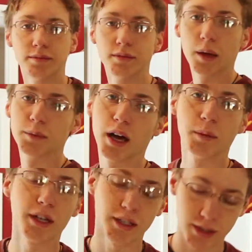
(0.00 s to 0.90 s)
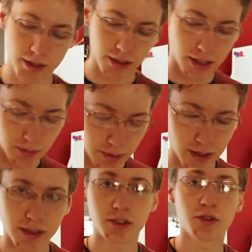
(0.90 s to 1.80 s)
I'm Dominic. Today I'm going
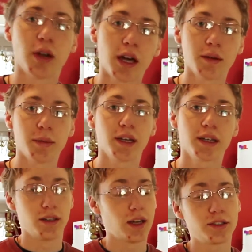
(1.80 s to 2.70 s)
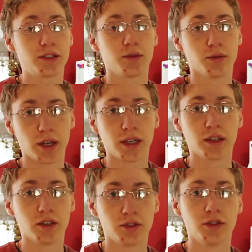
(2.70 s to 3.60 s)
to teach you how to make not just a
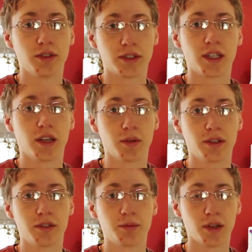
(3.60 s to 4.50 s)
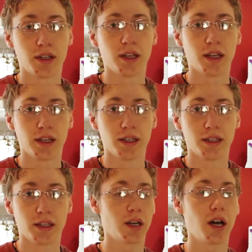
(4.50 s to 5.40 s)
regular tuna sandwich, but
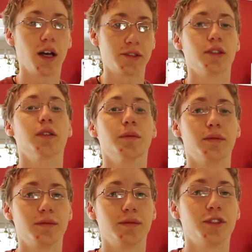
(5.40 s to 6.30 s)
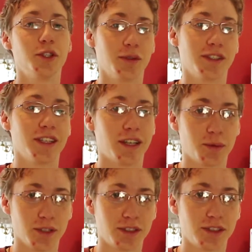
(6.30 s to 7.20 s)
a awesome tuna
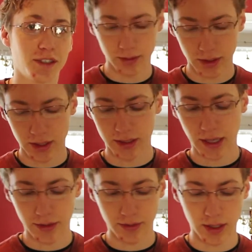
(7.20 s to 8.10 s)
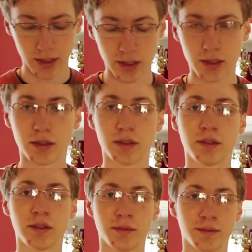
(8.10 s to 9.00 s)
sandwich. We're going to dive in
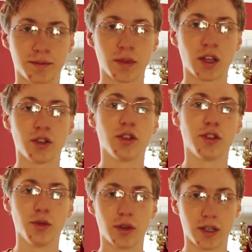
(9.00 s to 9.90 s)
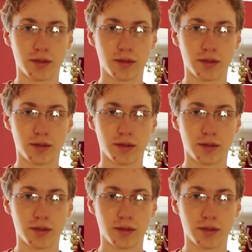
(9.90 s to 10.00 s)
to the tuna.